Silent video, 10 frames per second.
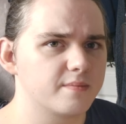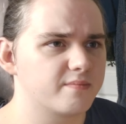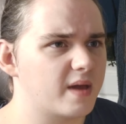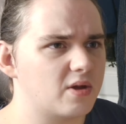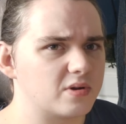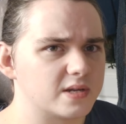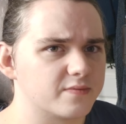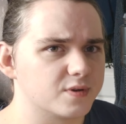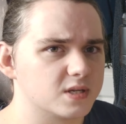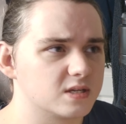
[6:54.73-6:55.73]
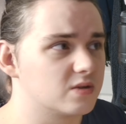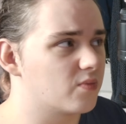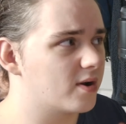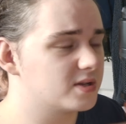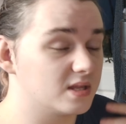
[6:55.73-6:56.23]
power delivery system,
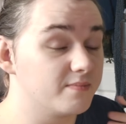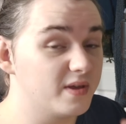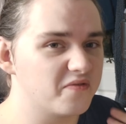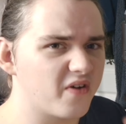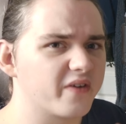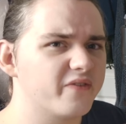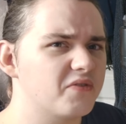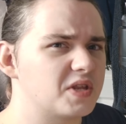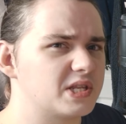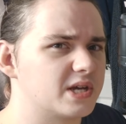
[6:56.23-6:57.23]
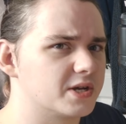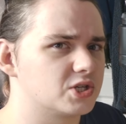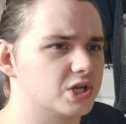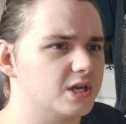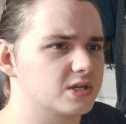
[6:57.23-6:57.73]
whereas the B550
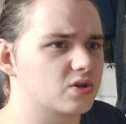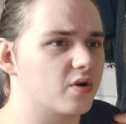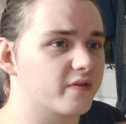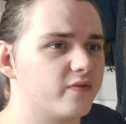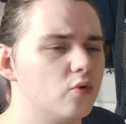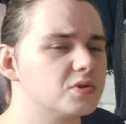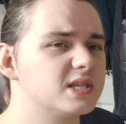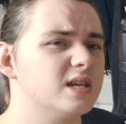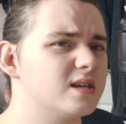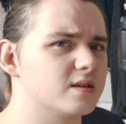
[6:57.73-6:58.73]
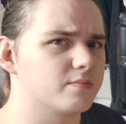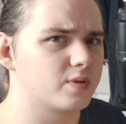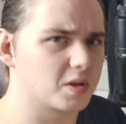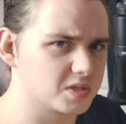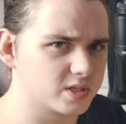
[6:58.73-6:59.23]
Taichi has got a
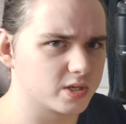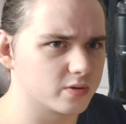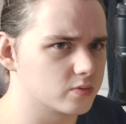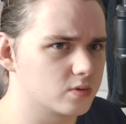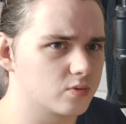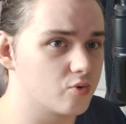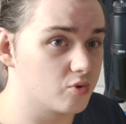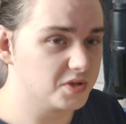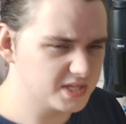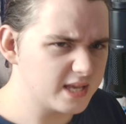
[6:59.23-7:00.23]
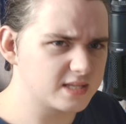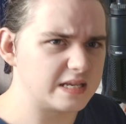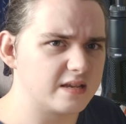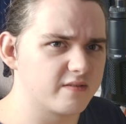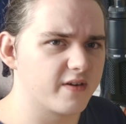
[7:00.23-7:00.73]
14+2 or
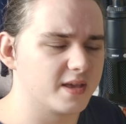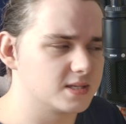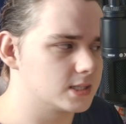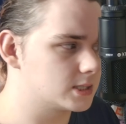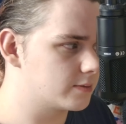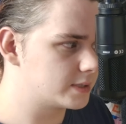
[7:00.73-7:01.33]
16 phases. So